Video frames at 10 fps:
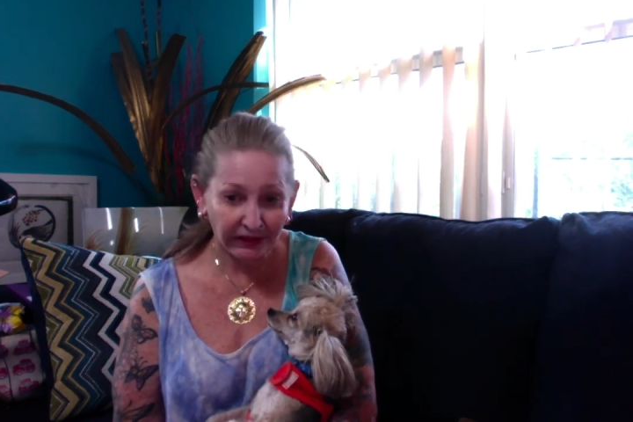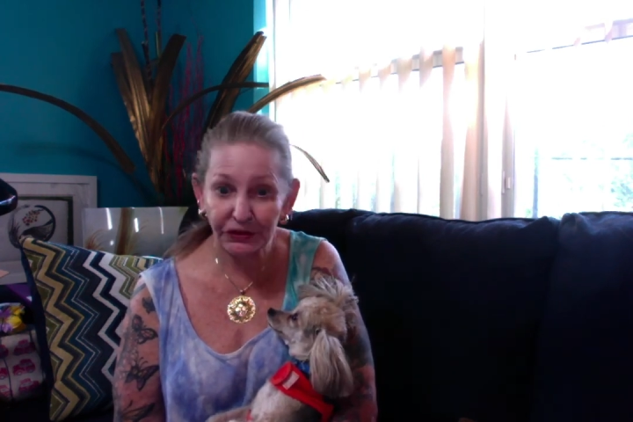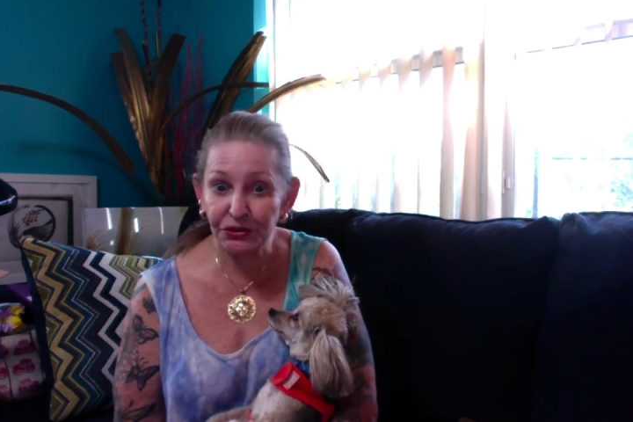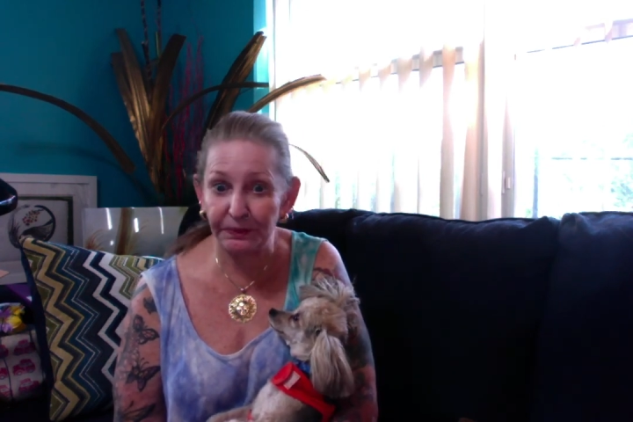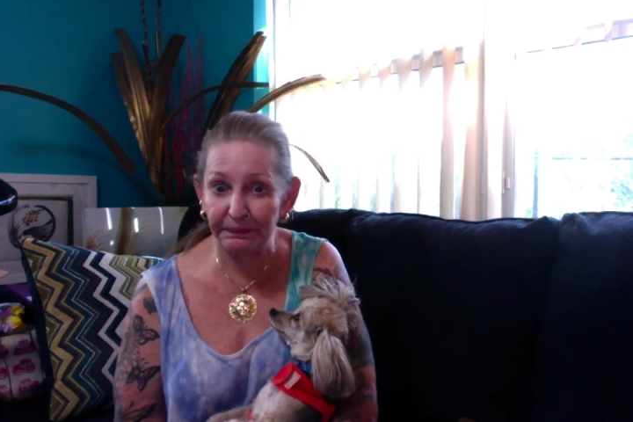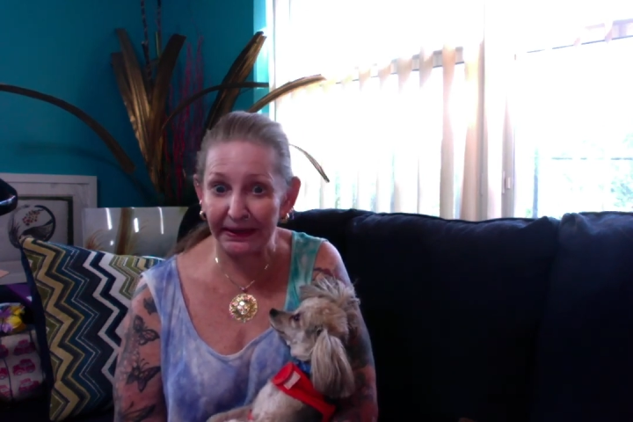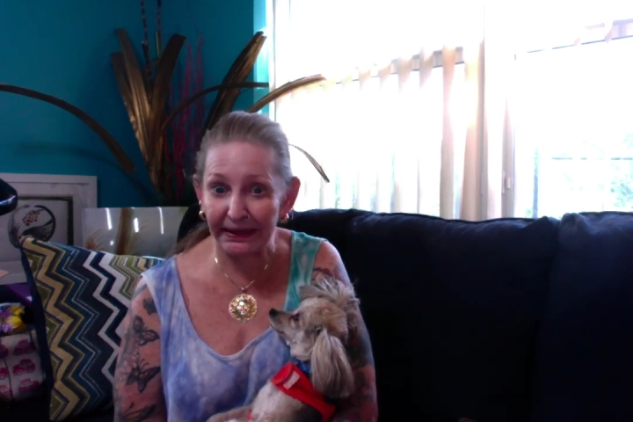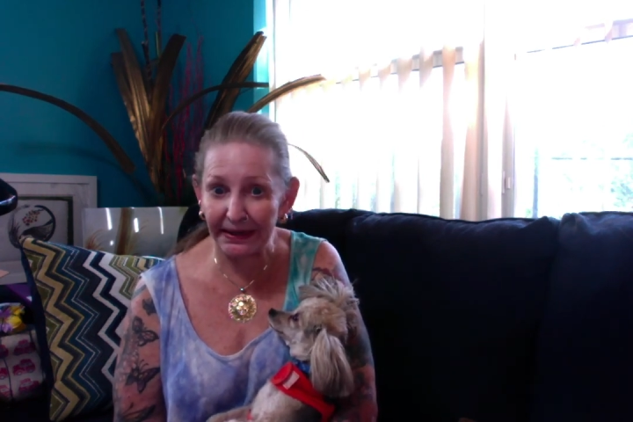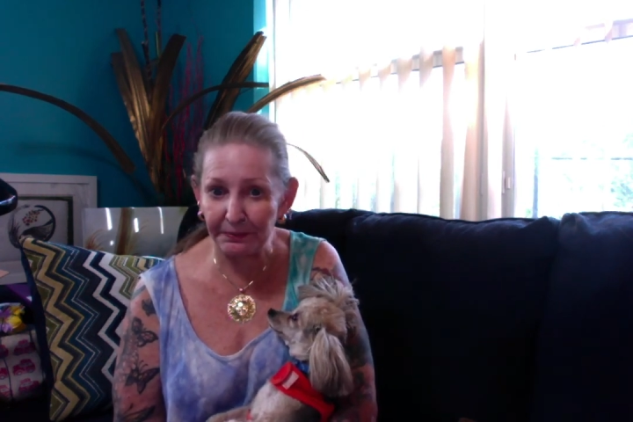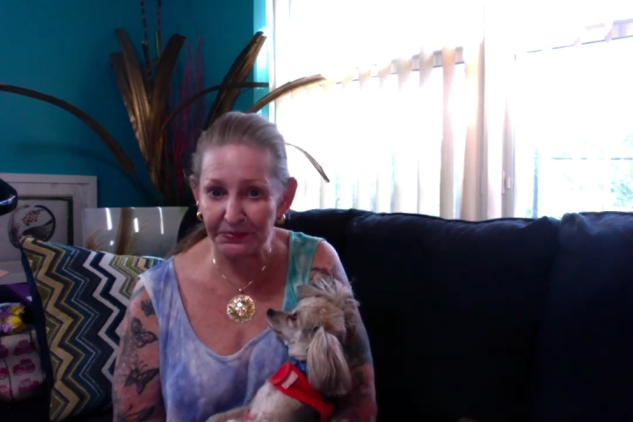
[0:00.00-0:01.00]
to pick it
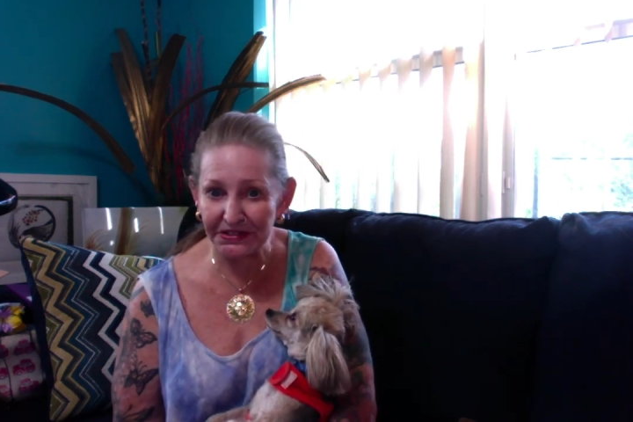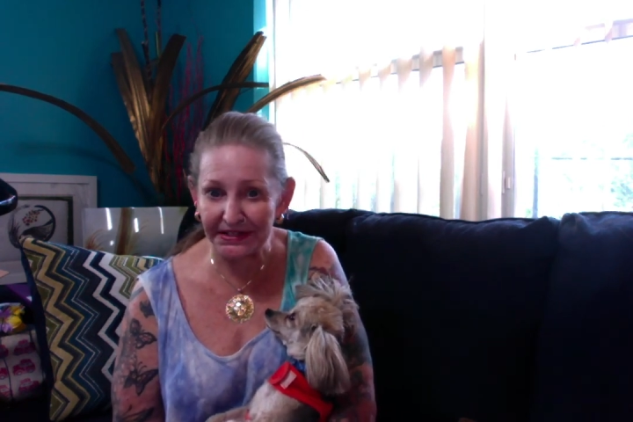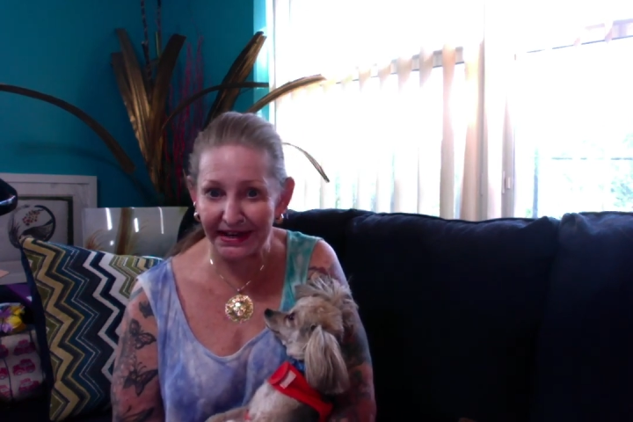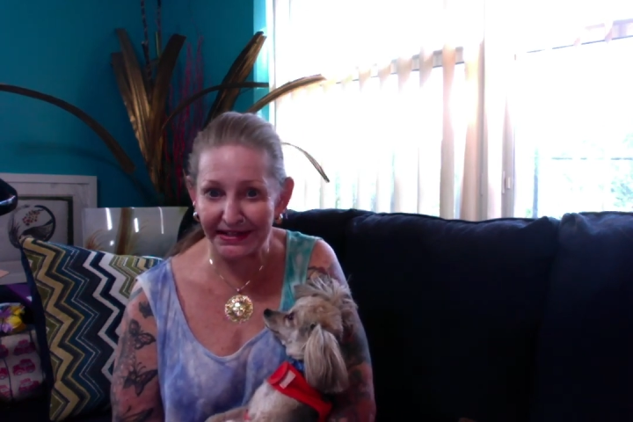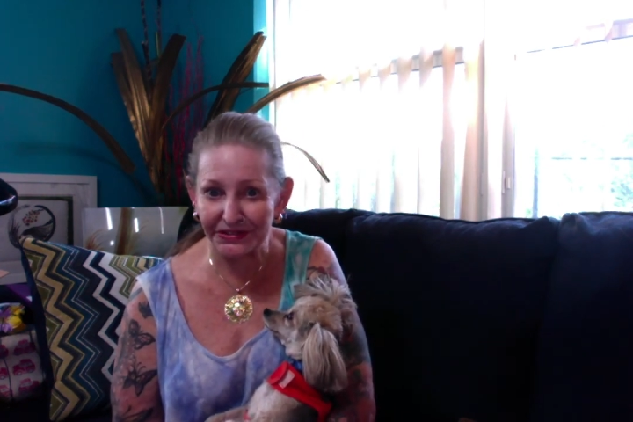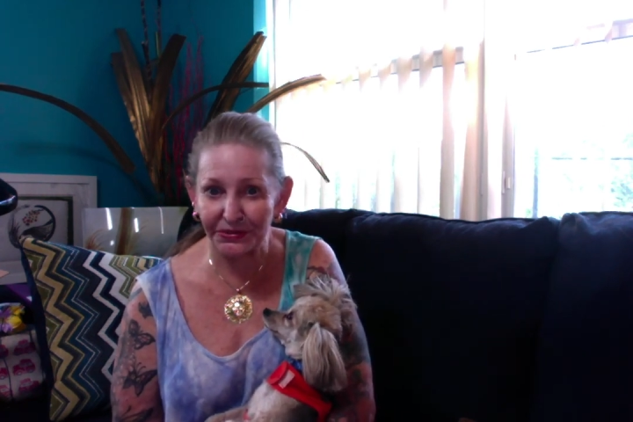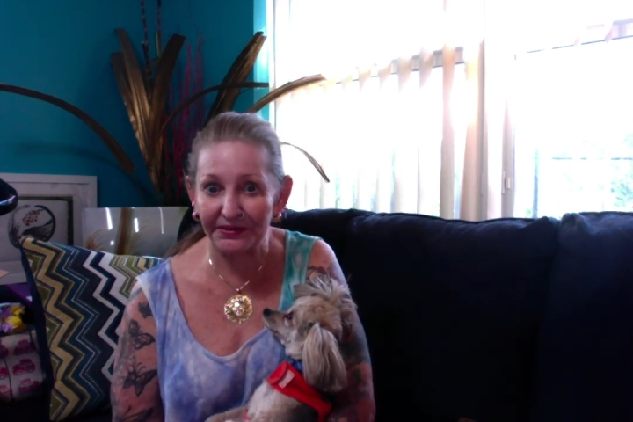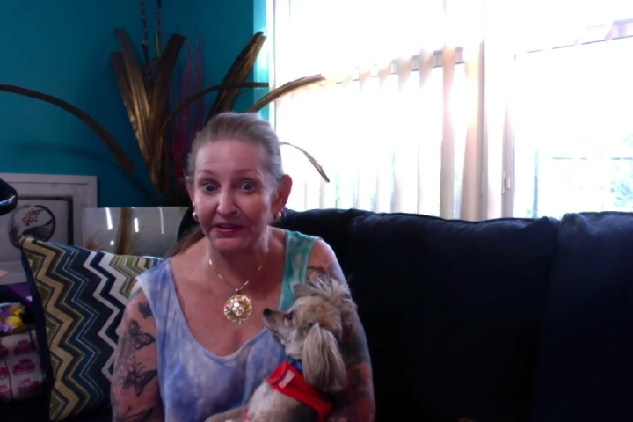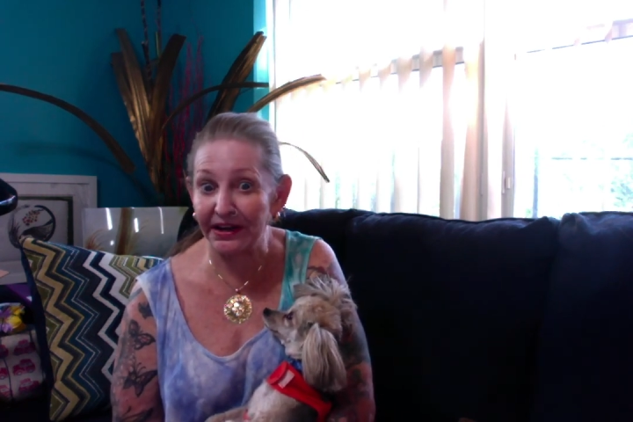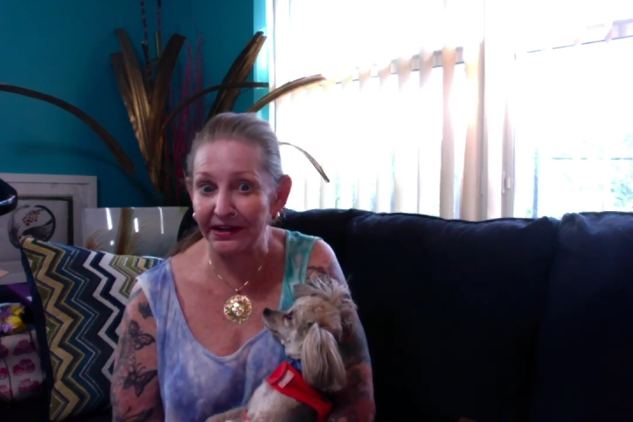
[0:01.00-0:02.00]
up today, so I've
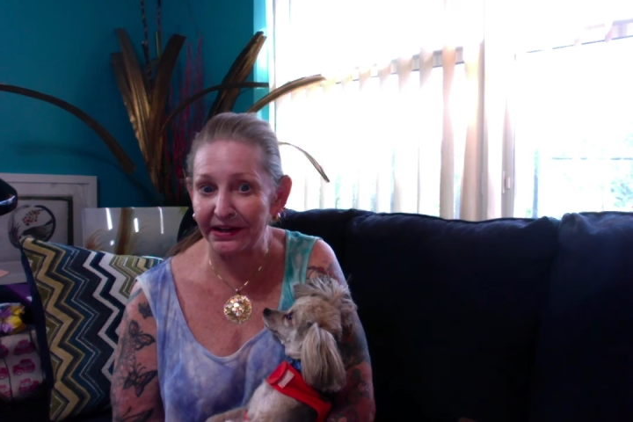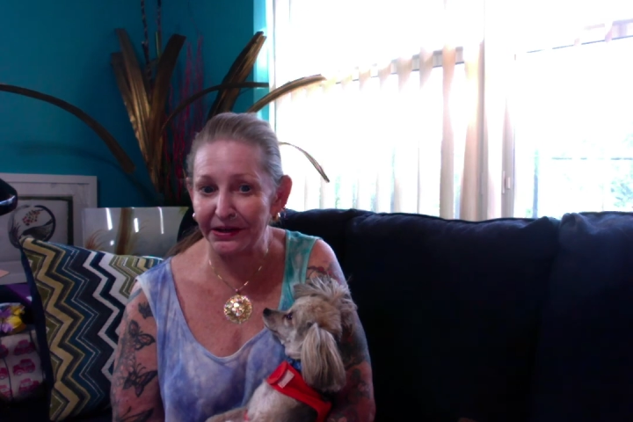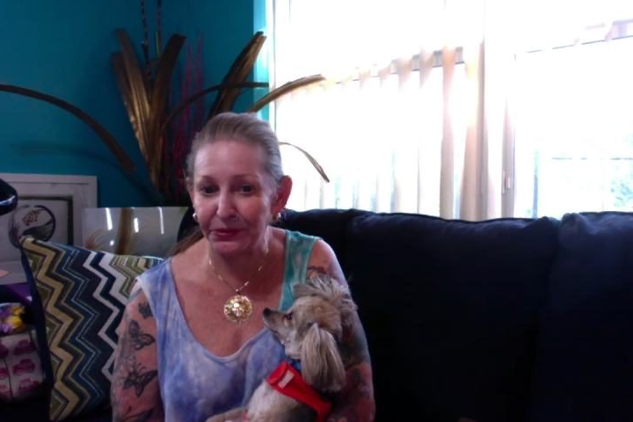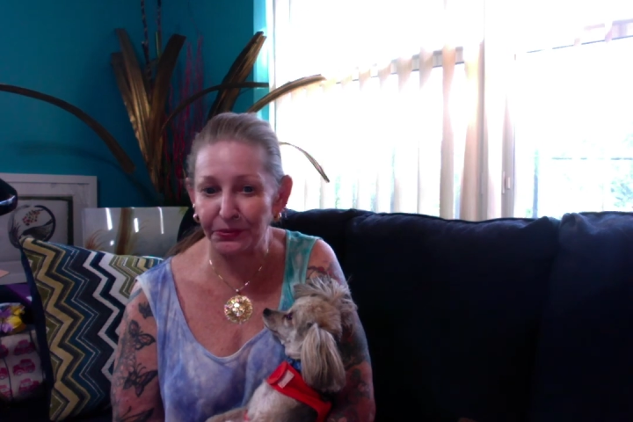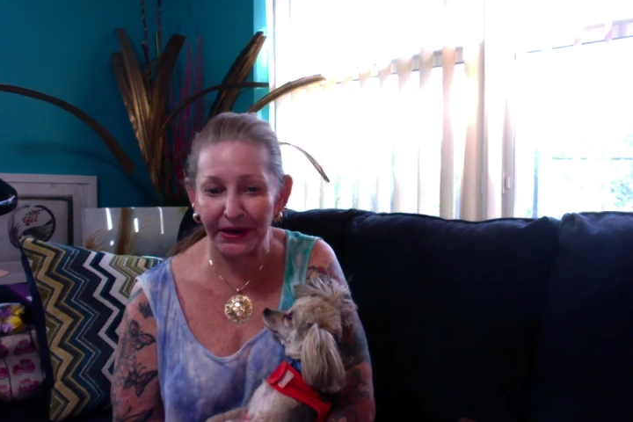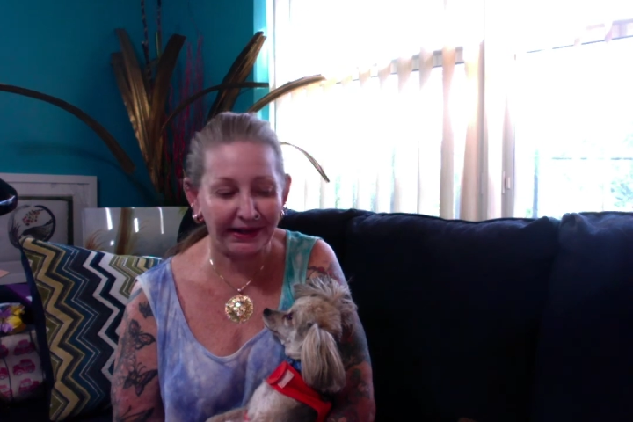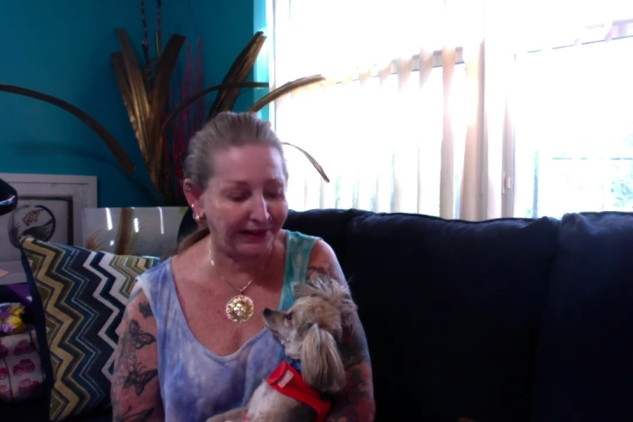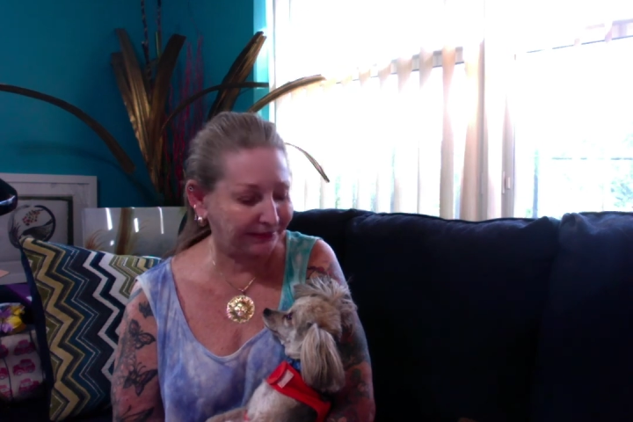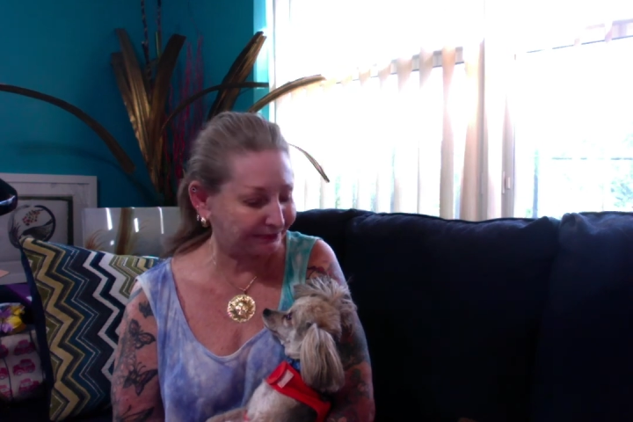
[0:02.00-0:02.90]
got to get it ready.